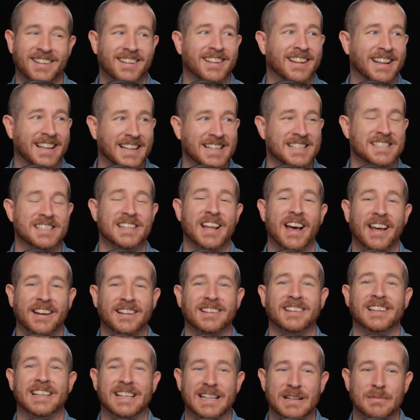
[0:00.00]
It is not a
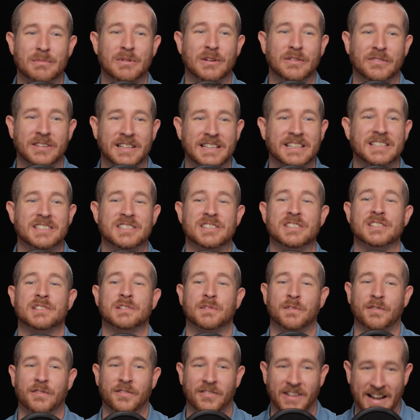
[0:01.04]
lean movie. It is just
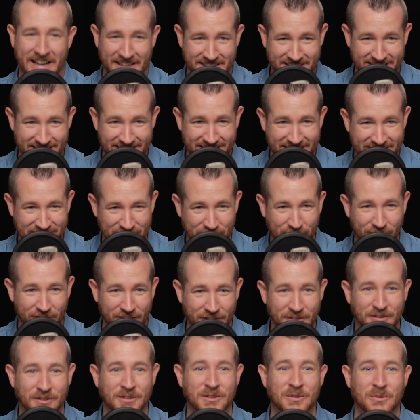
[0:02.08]
fat. It is
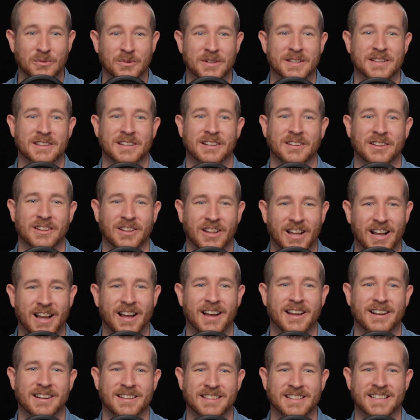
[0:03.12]
filled with a
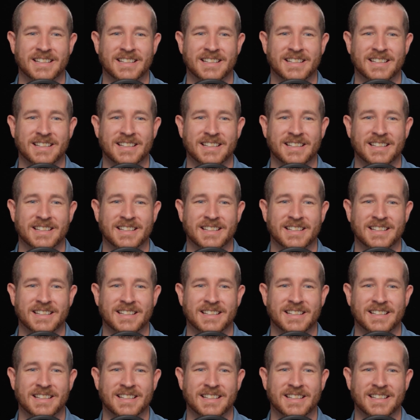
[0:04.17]
lot of